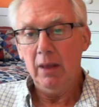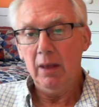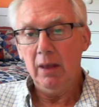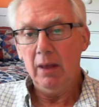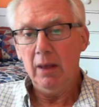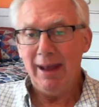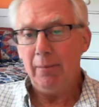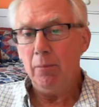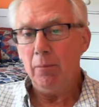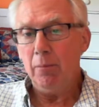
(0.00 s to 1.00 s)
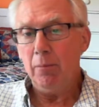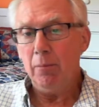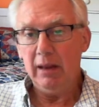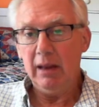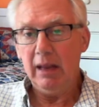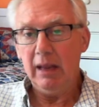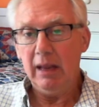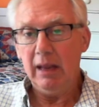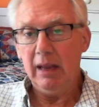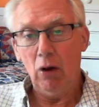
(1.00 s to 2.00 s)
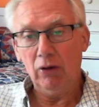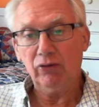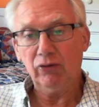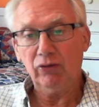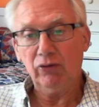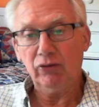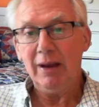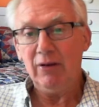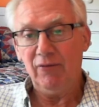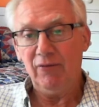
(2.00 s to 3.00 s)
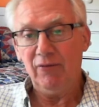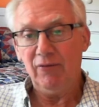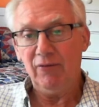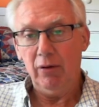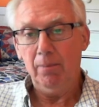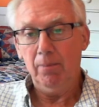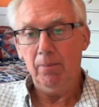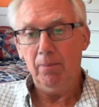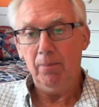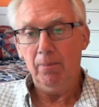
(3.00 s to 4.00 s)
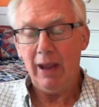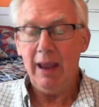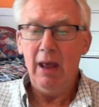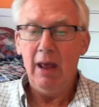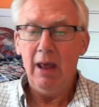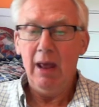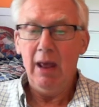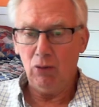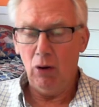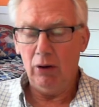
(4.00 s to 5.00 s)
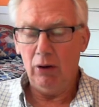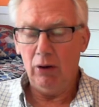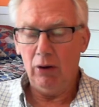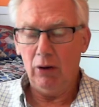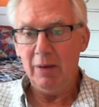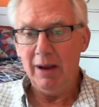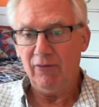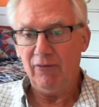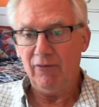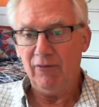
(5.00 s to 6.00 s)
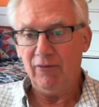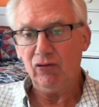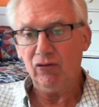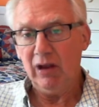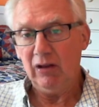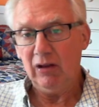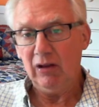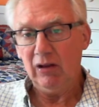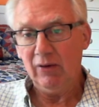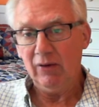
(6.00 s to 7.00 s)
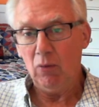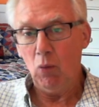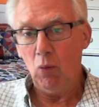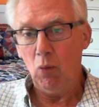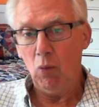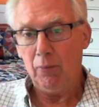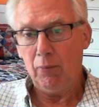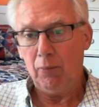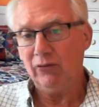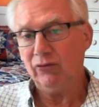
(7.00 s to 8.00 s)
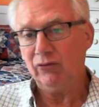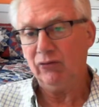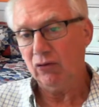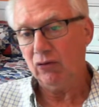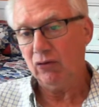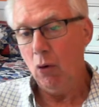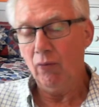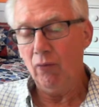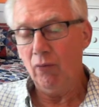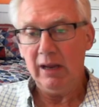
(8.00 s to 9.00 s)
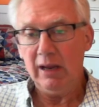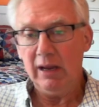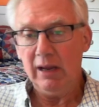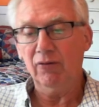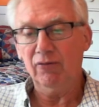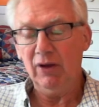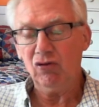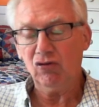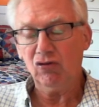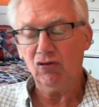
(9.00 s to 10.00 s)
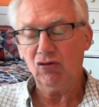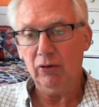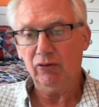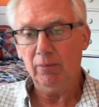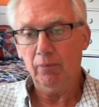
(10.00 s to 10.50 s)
that movement is the cost of goods manufactured. Okay, that cost of goods manufactured is moving from work in process over into finished goods.